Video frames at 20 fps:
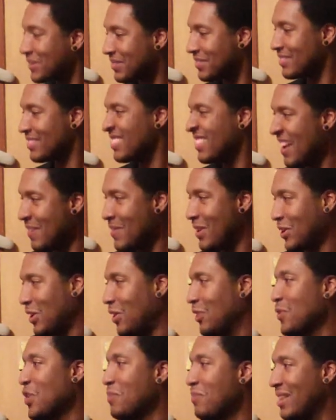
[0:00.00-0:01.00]
Yeah, I'm not
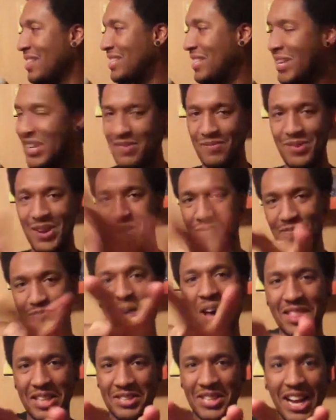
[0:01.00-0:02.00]
calling you motherfucker, but I'm
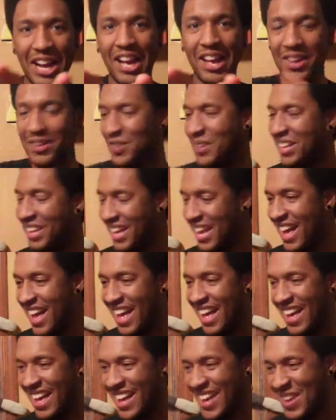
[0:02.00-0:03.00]
motherfucker.
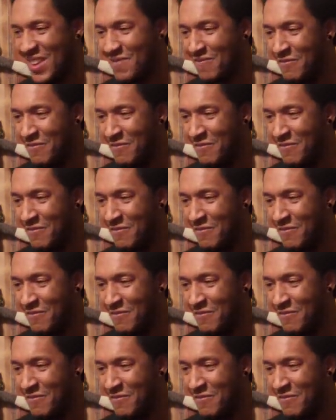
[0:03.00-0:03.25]
Uh